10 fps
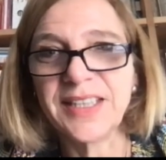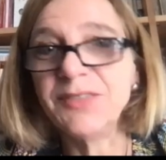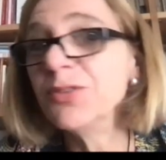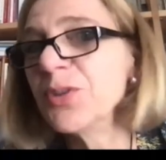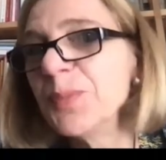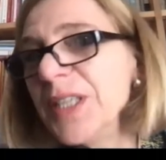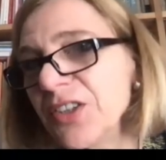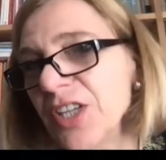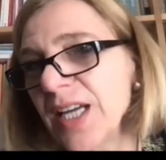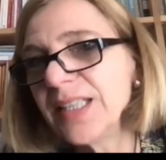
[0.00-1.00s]
even speak
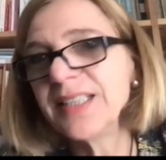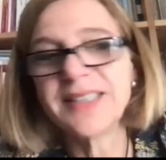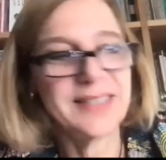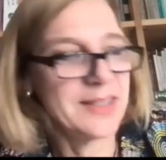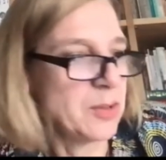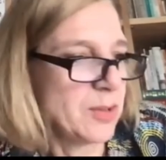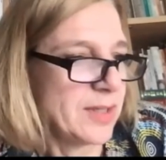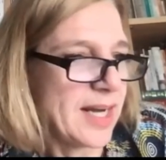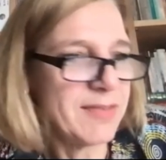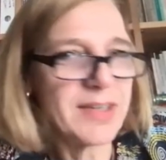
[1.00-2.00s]
Chinese, or
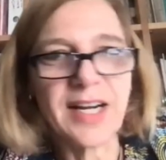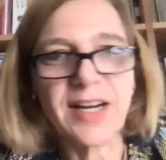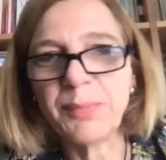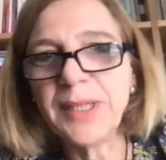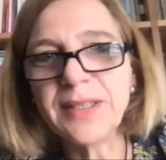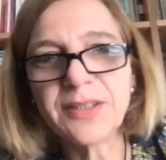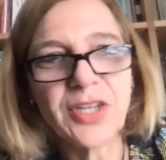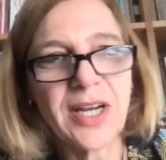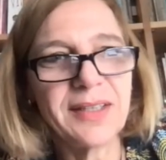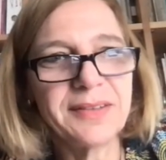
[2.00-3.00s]
ever have been in
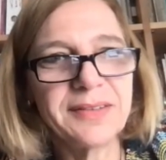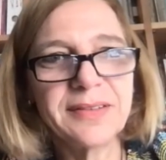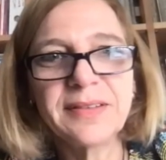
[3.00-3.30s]
China?